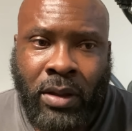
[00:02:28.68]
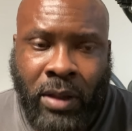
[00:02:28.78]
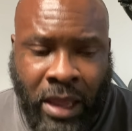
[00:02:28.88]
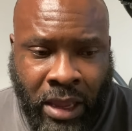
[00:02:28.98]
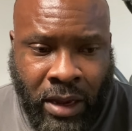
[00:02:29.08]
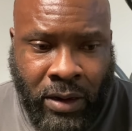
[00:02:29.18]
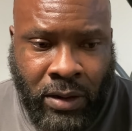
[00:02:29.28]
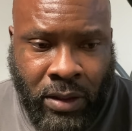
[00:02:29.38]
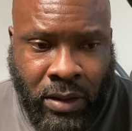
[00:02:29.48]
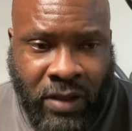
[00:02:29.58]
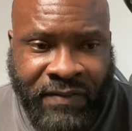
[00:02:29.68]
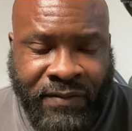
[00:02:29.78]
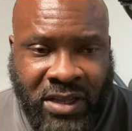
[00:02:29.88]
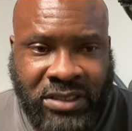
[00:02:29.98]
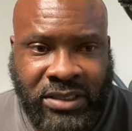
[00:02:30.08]
and
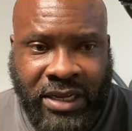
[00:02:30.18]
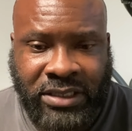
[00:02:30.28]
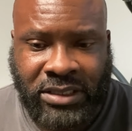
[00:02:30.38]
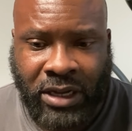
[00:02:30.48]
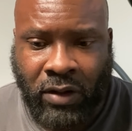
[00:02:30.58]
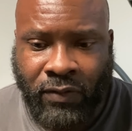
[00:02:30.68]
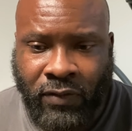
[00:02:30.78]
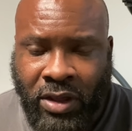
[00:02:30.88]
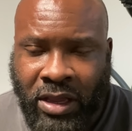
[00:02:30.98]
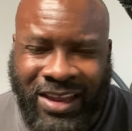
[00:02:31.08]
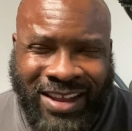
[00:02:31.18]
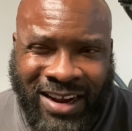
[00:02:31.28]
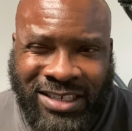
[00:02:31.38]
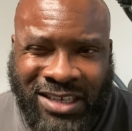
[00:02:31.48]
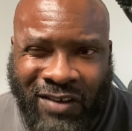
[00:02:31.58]
convince themselves and get
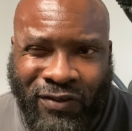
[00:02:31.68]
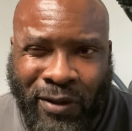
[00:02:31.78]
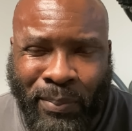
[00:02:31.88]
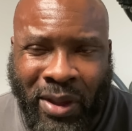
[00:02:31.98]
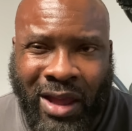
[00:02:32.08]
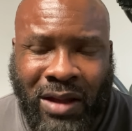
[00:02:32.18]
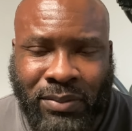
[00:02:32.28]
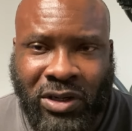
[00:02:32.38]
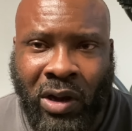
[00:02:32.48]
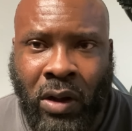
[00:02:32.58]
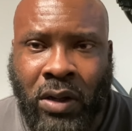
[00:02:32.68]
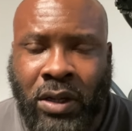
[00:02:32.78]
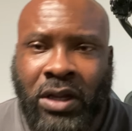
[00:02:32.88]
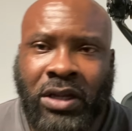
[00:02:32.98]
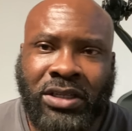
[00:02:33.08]
themselves a pep talk
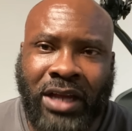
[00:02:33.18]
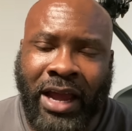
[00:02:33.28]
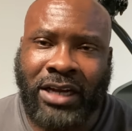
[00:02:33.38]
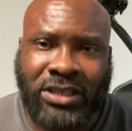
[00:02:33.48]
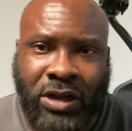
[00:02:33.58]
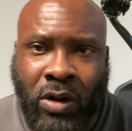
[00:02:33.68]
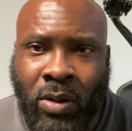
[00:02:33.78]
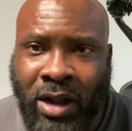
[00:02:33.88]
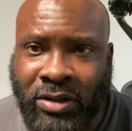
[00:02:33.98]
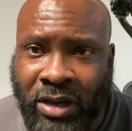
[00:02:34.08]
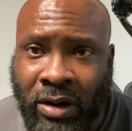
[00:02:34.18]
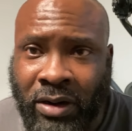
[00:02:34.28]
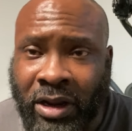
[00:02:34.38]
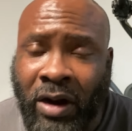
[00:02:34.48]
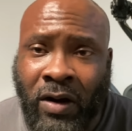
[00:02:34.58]
to actually go out there
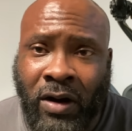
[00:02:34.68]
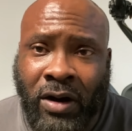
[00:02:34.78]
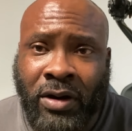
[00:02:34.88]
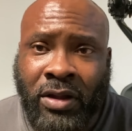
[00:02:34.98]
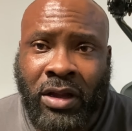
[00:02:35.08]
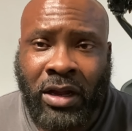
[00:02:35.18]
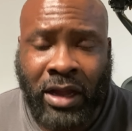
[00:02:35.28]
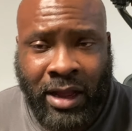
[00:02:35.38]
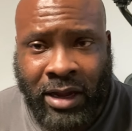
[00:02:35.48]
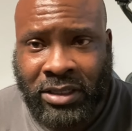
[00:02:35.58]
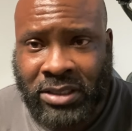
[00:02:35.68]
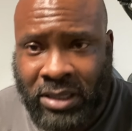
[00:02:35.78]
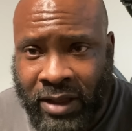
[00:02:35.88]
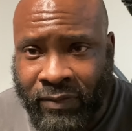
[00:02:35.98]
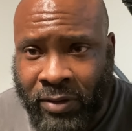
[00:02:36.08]
and earn an honest
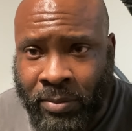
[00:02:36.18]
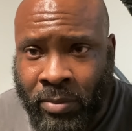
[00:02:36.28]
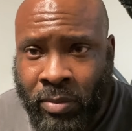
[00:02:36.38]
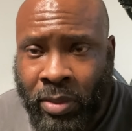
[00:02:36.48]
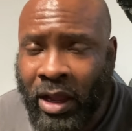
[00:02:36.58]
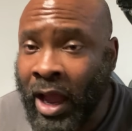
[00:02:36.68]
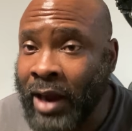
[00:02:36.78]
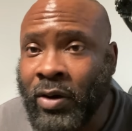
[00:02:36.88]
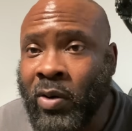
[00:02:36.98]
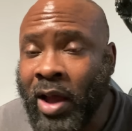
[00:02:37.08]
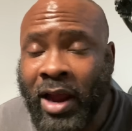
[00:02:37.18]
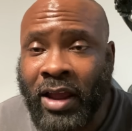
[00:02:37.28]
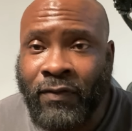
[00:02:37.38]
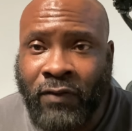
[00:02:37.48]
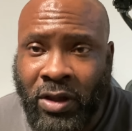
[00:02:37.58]
living. I know how
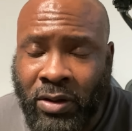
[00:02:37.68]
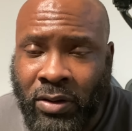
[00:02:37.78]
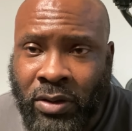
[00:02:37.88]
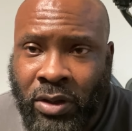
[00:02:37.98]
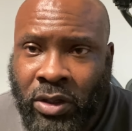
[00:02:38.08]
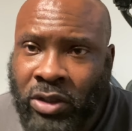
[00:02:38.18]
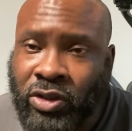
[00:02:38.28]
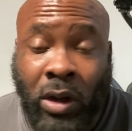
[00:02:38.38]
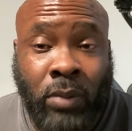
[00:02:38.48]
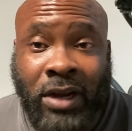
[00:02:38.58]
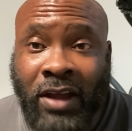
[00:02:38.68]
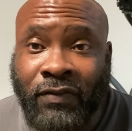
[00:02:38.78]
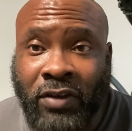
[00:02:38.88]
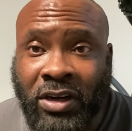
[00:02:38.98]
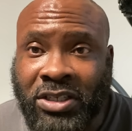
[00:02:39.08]
that feels. So I'm not
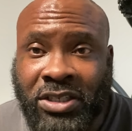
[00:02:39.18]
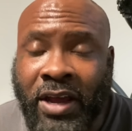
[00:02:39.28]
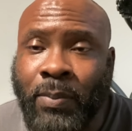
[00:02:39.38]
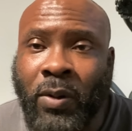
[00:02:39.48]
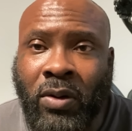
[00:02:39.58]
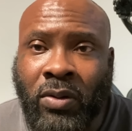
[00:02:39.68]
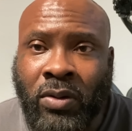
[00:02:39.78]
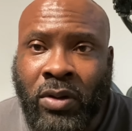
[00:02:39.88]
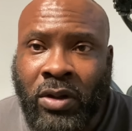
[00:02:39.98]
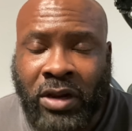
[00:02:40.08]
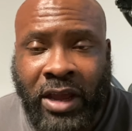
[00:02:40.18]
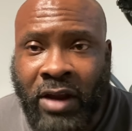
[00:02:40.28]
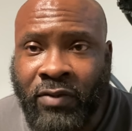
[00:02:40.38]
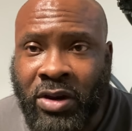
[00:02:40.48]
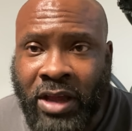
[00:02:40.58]
fit to step on the
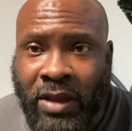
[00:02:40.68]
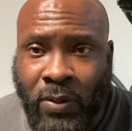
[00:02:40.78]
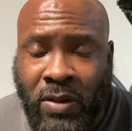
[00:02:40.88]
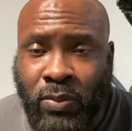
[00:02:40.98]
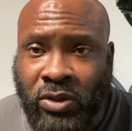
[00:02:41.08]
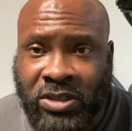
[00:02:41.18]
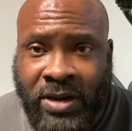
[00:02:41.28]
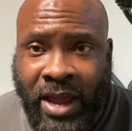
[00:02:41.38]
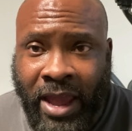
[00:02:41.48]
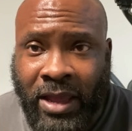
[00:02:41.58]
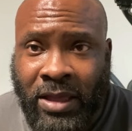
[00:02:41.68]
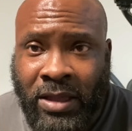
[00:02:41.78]
everyday people's neck